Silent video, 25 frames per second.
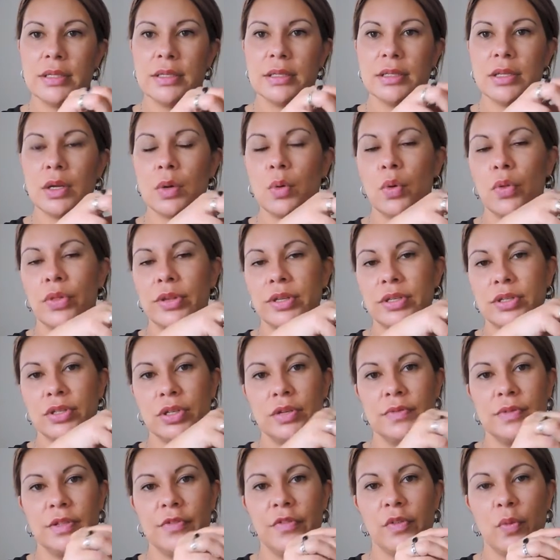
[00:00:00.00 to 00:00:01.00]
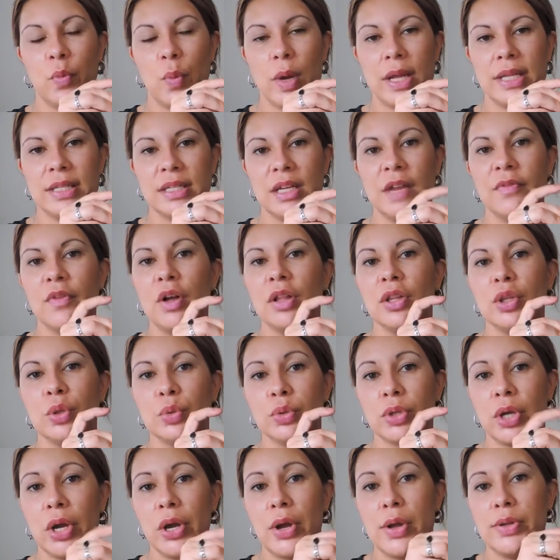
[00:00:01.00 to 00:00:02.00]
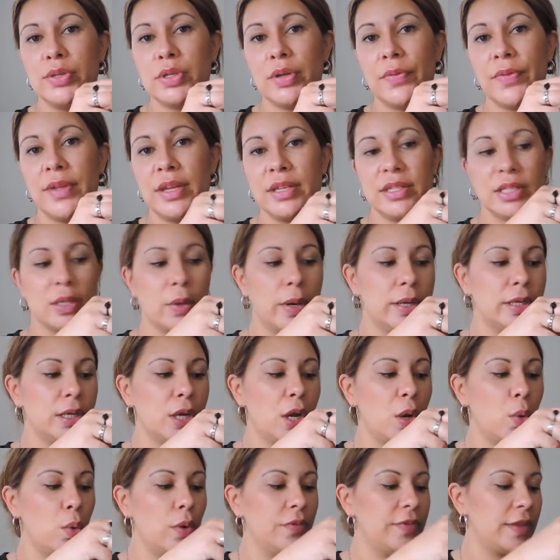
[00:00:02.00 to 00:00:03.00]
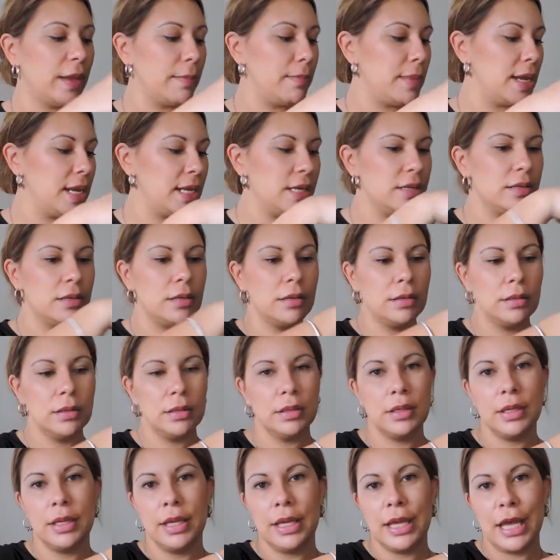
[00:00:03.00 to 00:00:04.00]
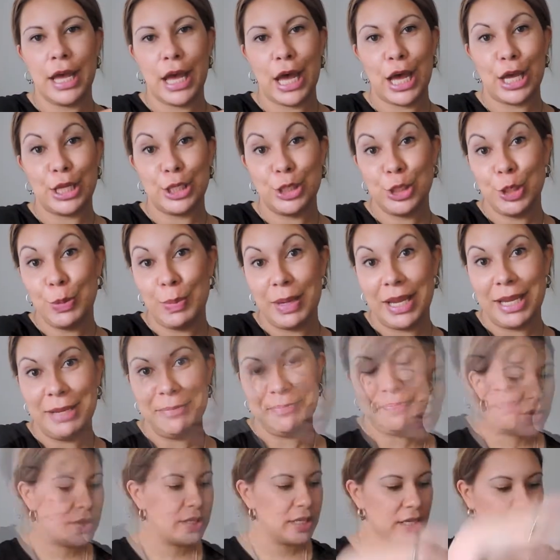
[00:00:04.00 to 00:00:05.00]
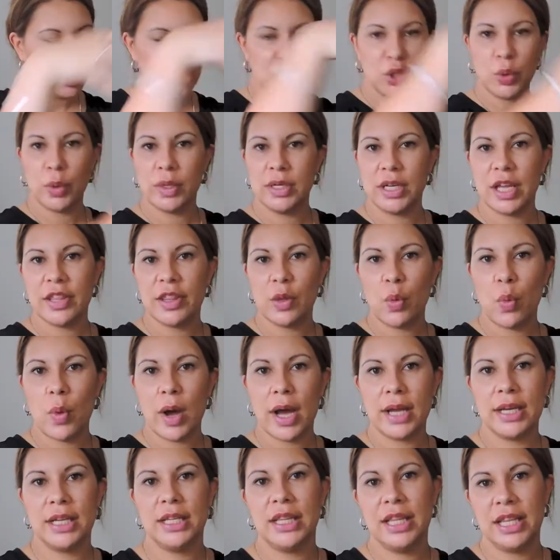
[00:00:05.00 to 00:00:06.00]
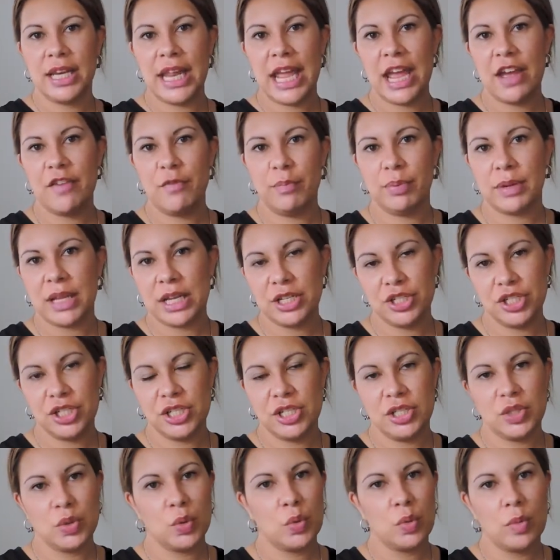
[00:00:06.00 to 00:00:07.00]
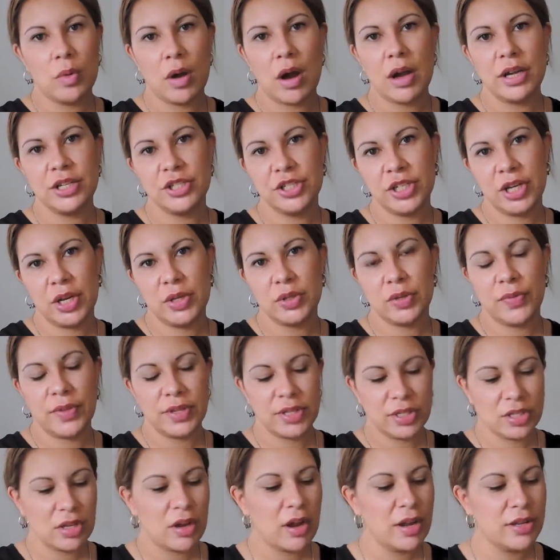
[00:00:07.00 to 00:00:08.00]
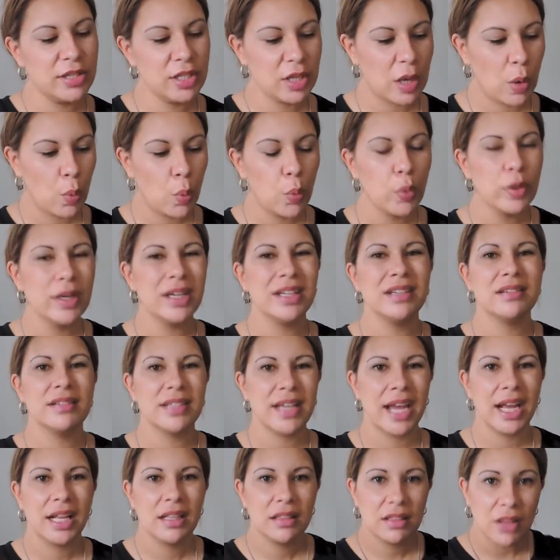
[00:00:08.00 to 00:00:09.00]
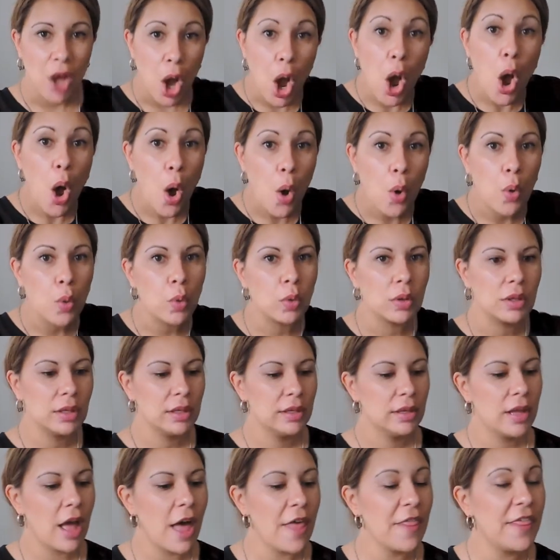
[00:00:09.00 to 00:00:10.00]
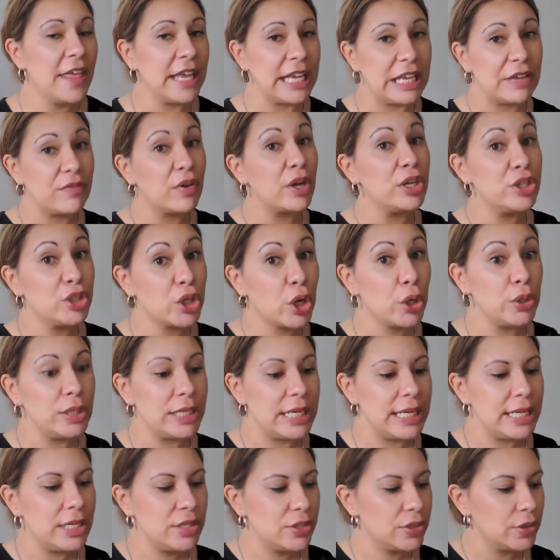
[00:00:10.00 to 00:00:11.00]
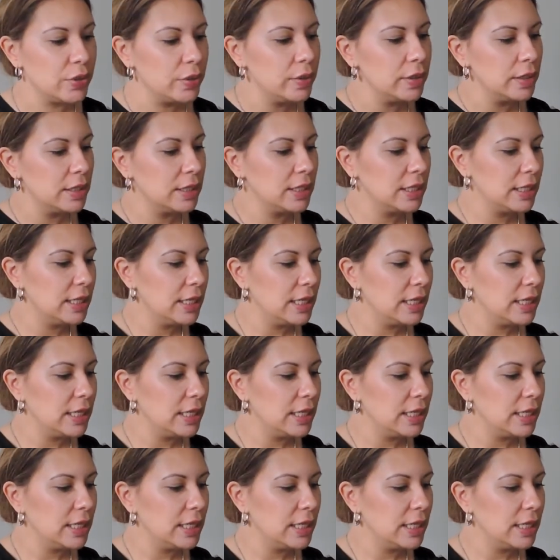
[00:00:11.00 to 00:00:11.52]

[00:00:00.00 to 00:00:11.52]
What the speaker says: So all those sort of different ones, and I've got little codes on there so I know what they mean to me. Those into another one, and then have blushes or eyeshadows on the side, so I wouldn't take the whole thing if I don't need to.